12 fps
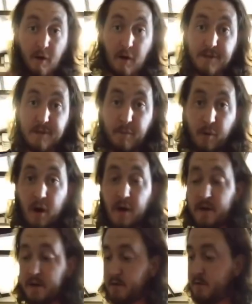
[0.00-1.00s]
far as a
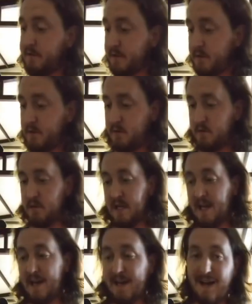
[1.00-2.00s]
product review,
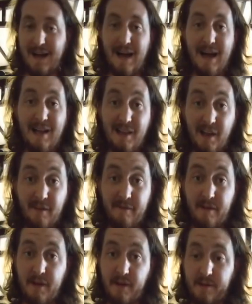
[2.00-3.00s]
I love
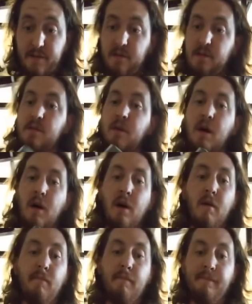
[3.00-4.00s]
this.
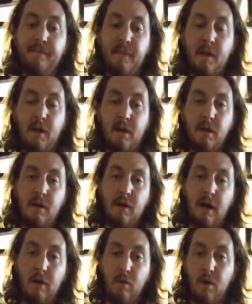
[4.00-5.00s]
I
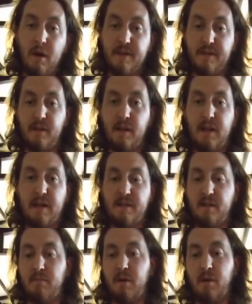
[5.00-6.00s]
watched The Last
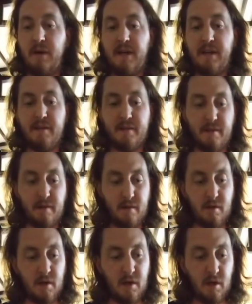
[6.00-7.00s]
of the Mohicans
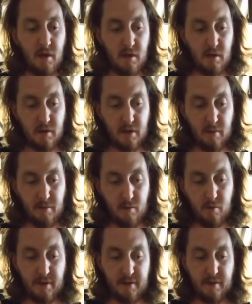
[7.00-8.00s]
a couple
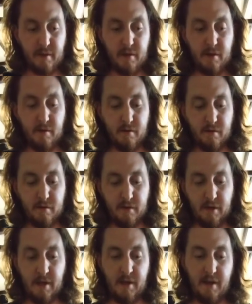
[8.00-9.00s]
of weeks ago
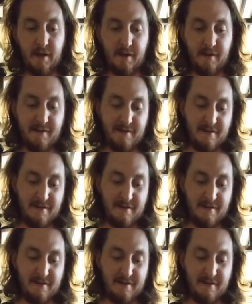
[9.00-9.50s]
and